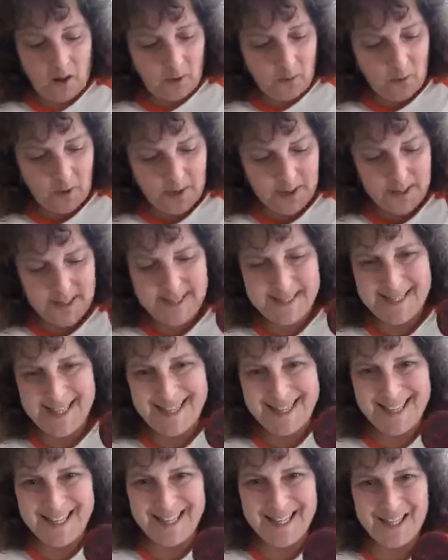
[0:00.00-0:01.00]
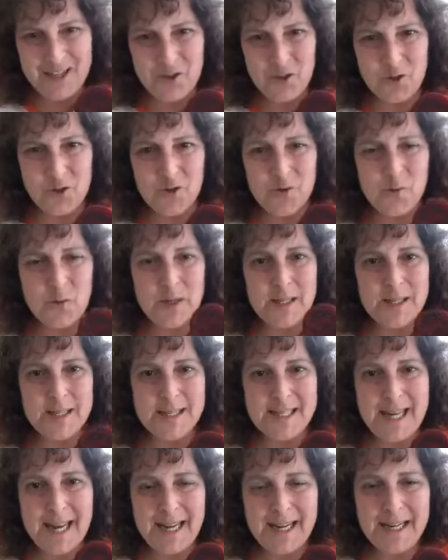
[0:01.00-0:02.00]
One of these, I think they told us once,
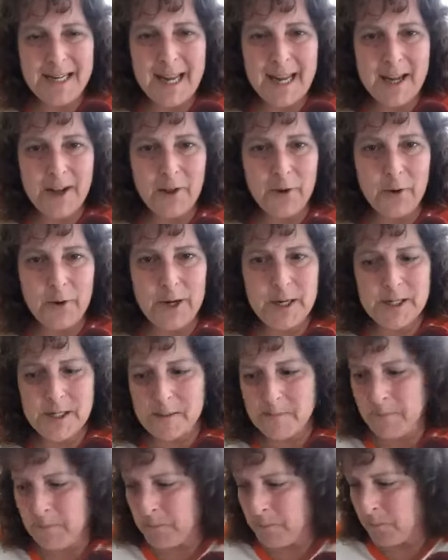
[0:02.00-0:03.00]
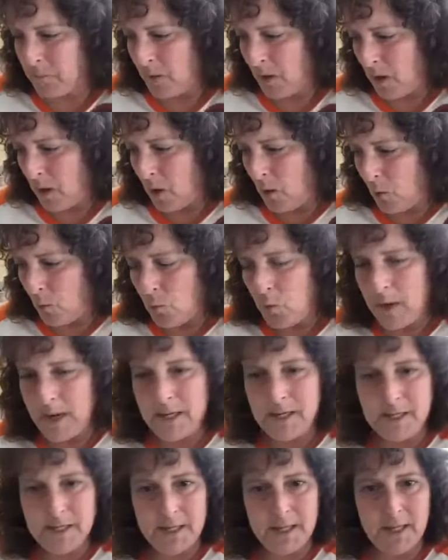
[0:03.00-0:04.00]
10 calories.
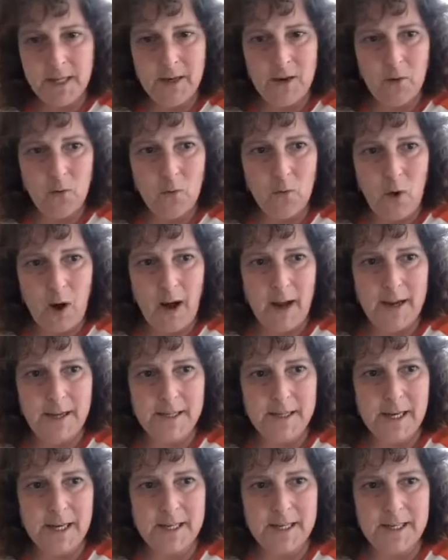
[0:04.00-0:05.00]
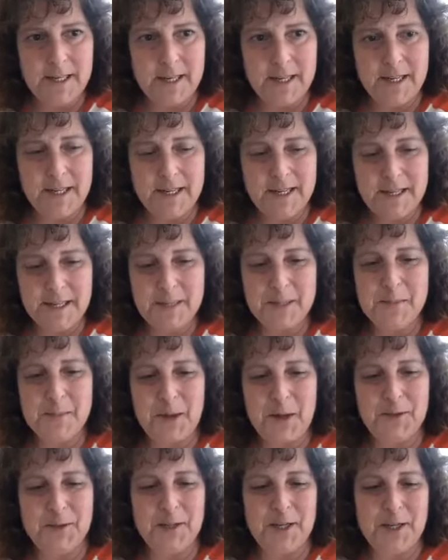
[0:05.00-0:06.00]
We did wine tasting. This is
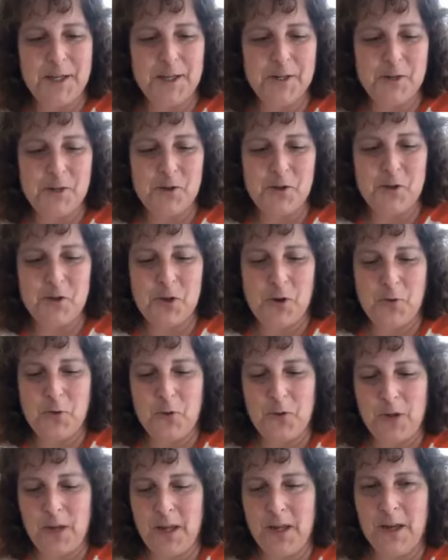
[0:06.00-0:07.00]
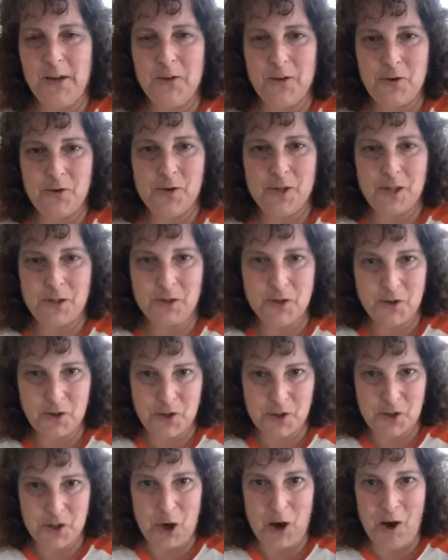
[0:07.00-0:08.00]
melting because they're so thin and they're such
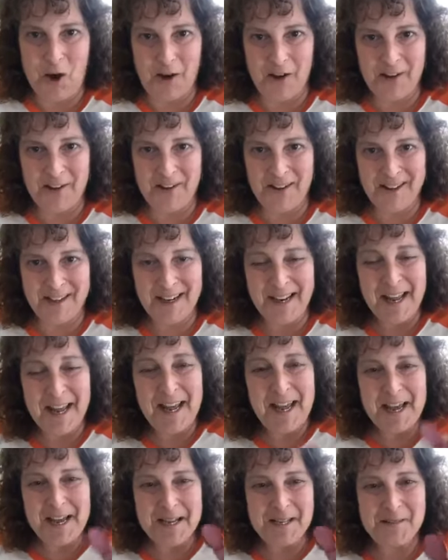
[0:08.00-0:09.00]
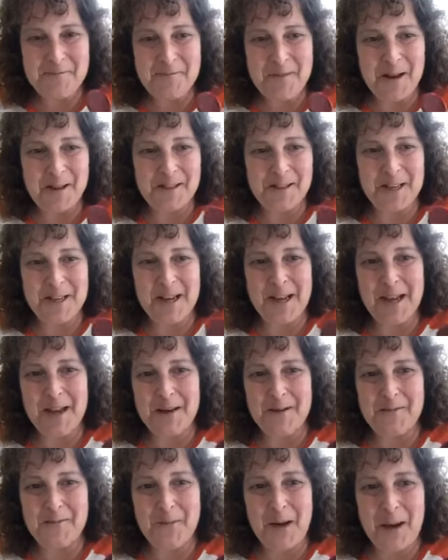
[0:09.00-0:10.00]
good chocolate. It's melting
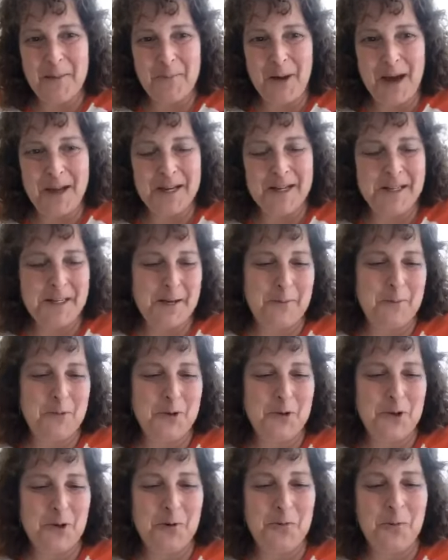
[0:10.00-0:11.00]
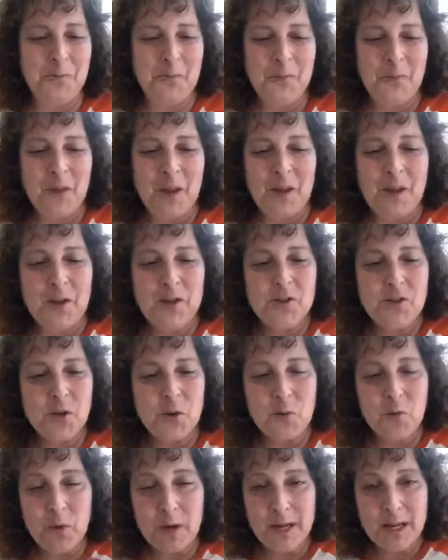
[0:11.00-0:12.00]
at my body temperature. So
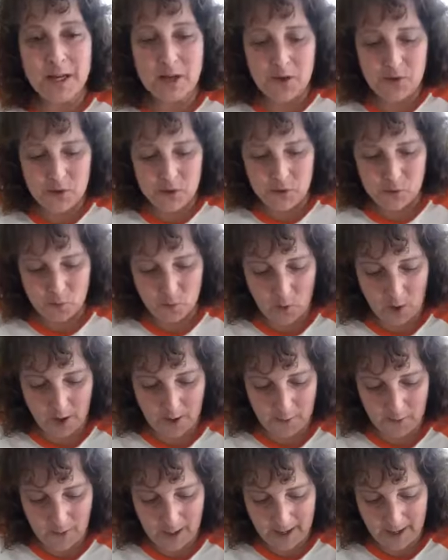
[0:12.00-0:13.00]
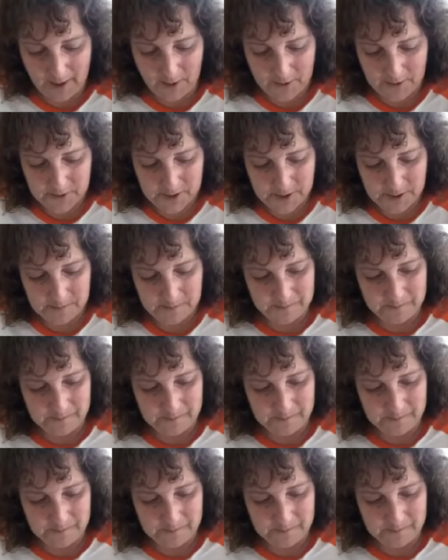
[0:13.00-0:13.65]
we used 1 round.